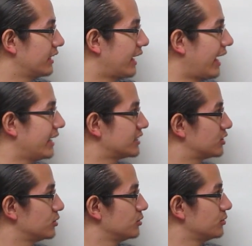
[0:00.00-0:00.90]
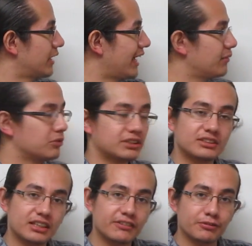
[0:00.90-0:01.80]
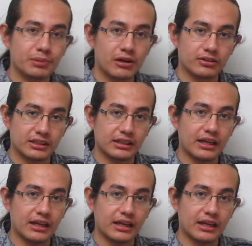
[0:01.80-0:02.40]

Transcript: A to n, which is a different power than